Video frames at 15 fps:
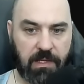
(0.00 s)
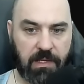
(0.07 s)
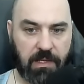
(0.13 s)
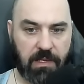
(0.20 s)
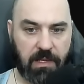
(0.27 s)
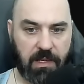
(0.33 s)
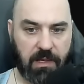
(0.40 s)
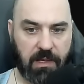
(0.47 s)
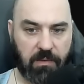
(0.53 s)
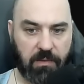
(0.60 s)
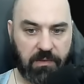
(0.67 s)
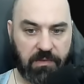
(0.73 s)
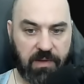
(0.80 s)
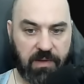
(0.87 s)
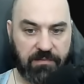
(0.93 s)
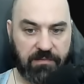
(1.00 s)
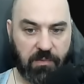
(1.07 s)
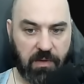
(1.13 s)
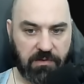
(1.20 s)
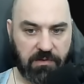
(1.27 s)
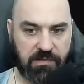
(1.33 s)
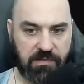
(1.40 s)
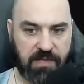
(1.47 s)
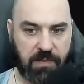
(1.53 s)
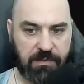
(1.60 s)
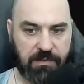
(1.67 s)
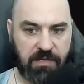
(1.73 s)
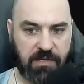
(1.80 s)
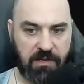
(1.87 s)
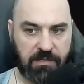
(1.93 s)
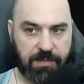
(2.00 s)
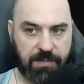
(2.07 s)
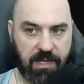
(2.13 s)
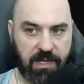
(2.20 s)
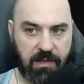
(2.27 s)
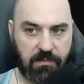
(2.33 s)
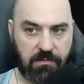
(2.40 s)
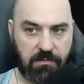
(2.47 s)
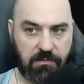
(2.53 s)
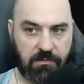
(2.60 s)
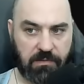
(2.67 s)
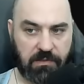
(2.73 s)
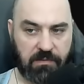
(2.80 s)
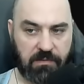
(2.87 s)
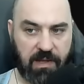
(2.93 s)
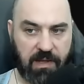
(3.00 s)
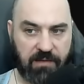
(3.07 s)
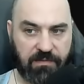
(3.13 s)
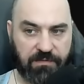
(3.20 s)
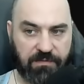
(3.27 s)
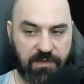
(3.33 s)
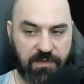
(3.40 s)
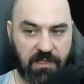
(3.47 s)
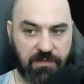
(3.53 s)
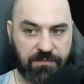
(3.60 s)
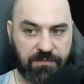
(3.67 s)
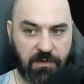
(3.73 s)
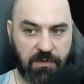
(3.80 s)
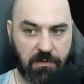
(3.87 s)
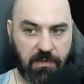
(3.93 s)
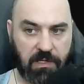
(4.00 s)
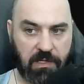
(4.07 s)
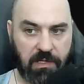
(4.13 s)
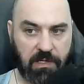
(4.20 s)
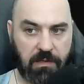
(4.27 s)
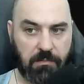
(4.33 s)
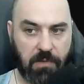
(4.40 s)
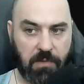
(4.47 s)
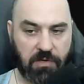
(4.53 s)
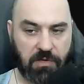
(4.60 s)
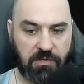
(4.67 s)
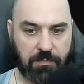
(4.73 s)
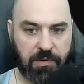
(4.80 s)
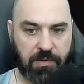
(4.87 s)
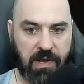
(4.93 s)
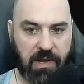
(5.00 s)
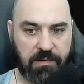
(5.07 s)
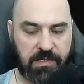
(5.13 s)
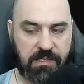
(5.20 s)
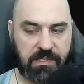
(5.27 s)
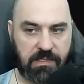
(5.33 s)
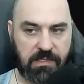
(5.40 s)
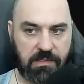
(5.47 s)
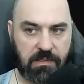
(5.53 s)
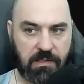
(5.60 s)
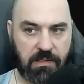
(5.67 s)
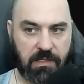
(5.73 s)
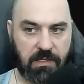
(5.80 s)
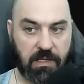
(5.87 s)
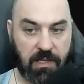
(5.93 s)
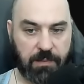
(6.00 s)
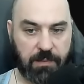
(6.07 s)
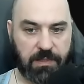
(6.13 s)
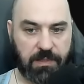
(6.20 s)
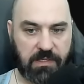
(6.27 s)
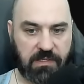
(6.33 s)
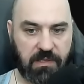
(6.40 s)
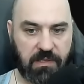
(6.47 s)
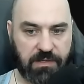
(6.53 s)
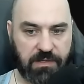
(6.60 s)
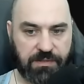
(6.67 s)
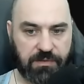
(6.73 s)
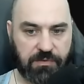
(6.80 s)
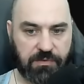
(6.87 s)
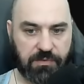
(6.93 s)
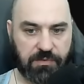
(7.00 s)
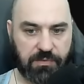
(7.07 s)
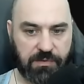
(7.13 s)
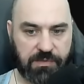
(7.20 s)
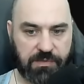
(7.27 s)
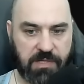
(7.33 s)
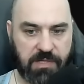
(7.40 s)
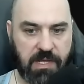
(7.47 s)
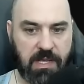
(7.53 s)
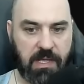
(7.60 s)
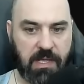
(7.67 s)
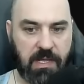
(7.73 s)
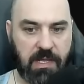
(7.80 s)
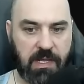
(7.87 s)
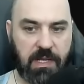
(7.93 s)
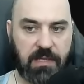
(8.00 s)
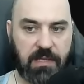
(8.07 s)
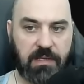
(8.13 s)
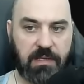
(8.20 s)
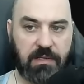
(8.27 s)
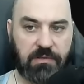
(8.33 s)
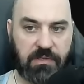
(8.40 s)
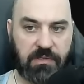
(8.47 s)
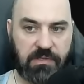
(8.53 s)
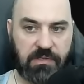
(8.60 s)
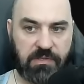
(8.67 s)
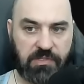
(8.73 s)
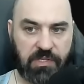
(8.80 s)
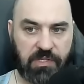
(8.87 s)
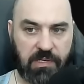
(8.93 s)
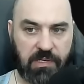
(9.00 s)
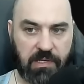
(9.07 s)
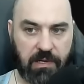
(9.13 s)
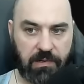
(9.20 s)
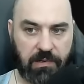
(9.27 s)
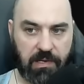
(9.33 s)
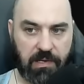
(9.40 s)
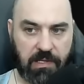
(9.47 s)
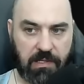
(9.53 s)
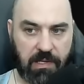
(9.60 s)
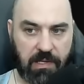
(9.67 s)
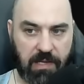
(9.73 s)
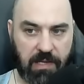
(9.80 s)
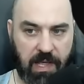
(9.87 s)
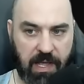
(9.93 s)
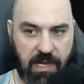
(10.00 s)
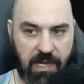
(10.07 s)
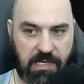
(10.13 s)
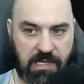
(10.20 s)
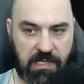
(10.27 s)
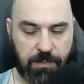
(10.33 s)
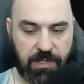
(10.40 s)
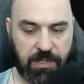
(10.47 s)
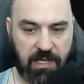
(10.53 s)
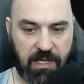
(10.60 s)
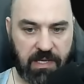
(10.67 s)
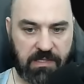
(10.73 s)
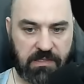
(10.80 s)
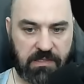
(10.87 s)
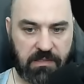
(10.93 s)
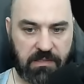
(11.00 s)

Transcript: We do have the Watcher's Eye we talked about. We do have the Feed the Fury, Martial Prowess, Calamitous Cluster jewels, and then just generic high DPS